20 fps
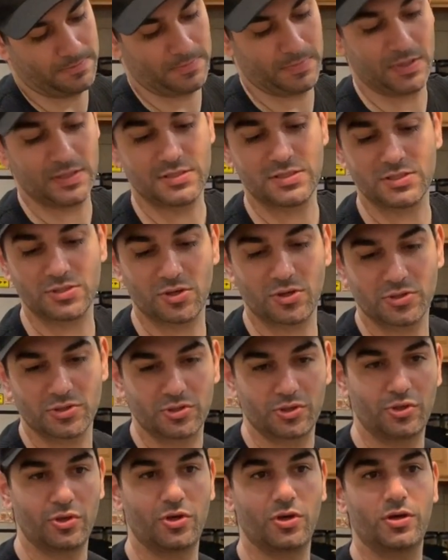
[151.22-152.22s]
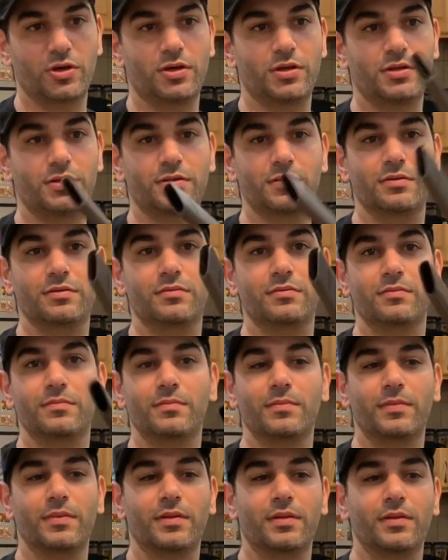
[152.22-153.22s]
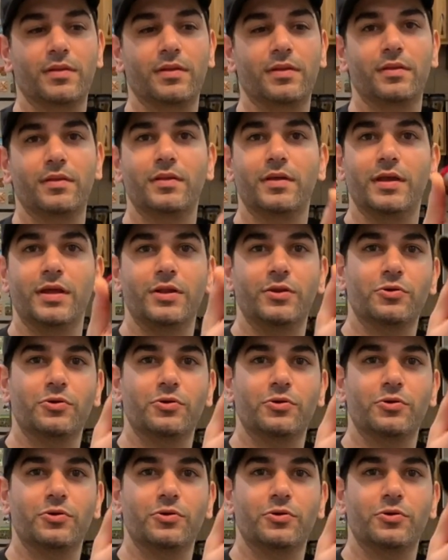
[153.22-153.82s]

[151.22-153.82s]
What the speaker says: This is also good in